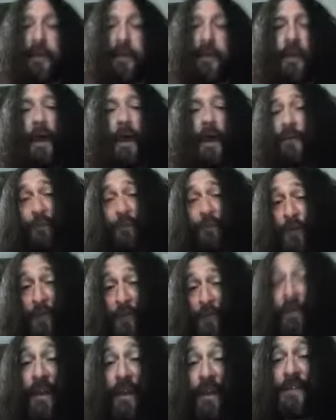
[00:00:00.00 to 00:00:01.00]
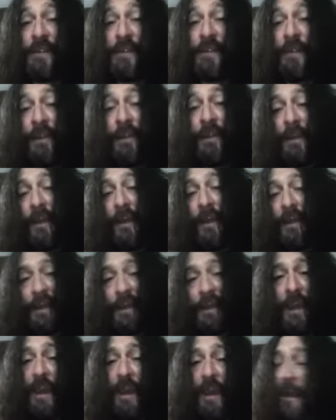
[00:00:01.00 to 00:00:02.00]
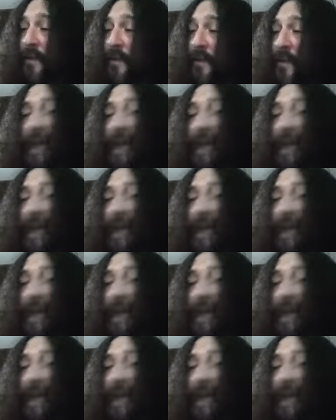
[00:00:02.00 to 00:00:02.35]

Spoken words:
That was a great place. Yeah, yeah.